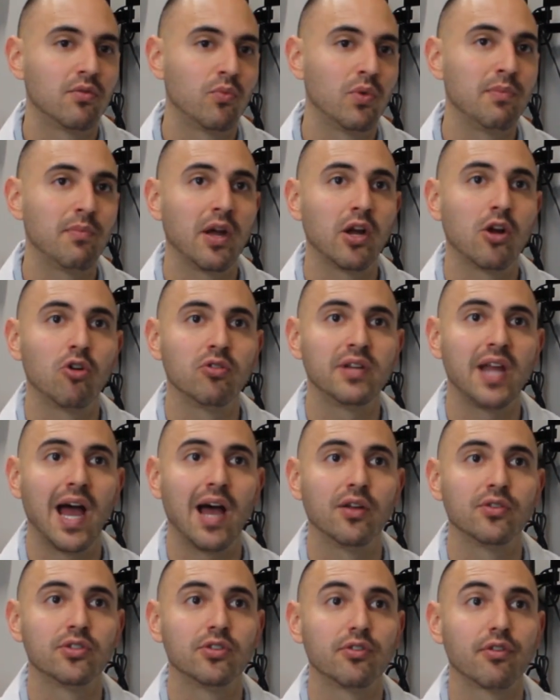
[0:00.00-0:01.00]
we might go
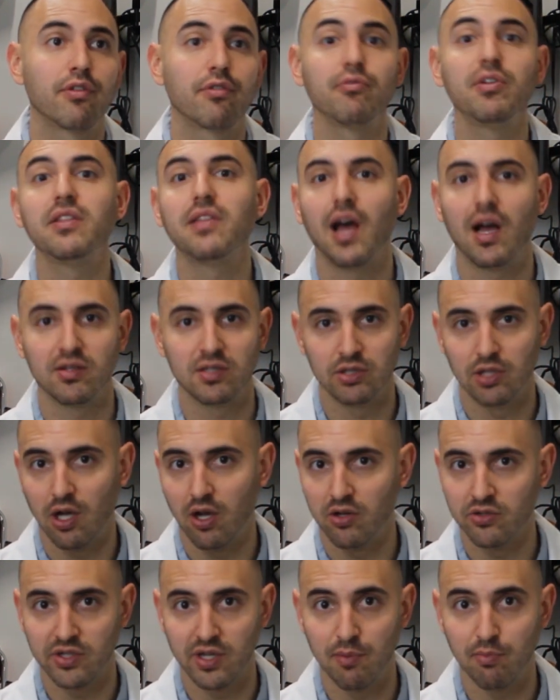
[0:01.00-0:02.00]
down to
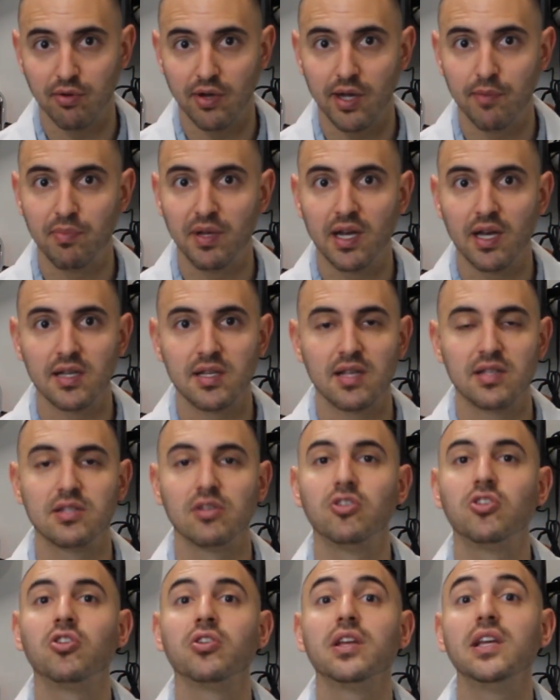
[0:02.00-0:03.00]
$3,000 an implant because it's
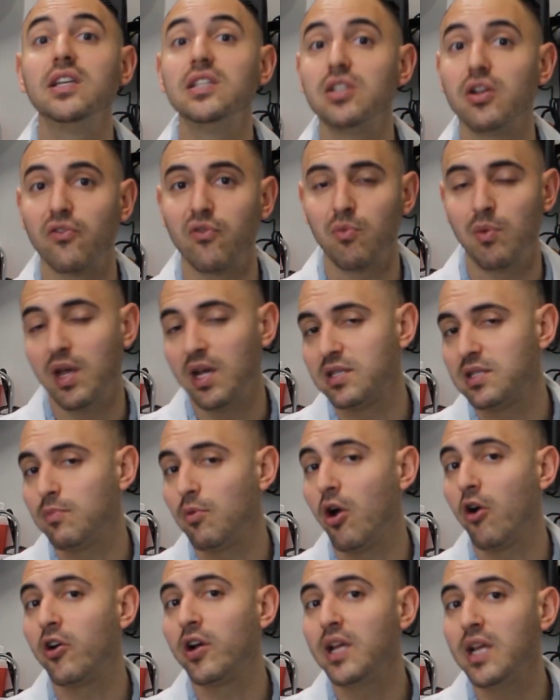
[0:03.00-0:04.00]
a little easier for me because I'm
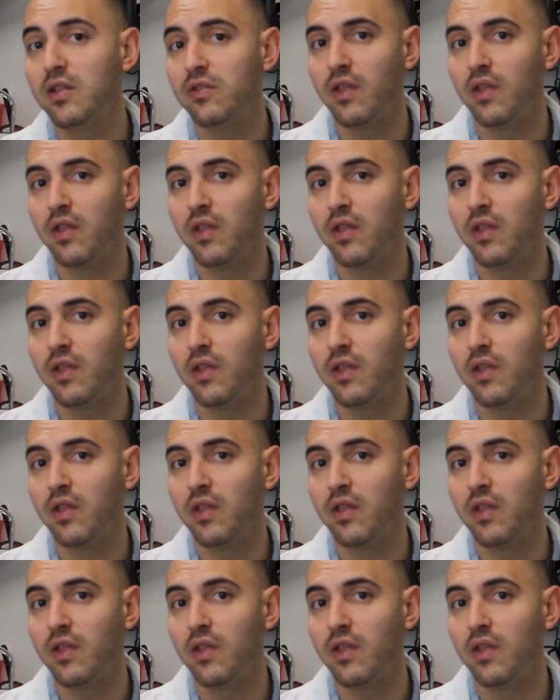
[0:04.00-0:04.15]
already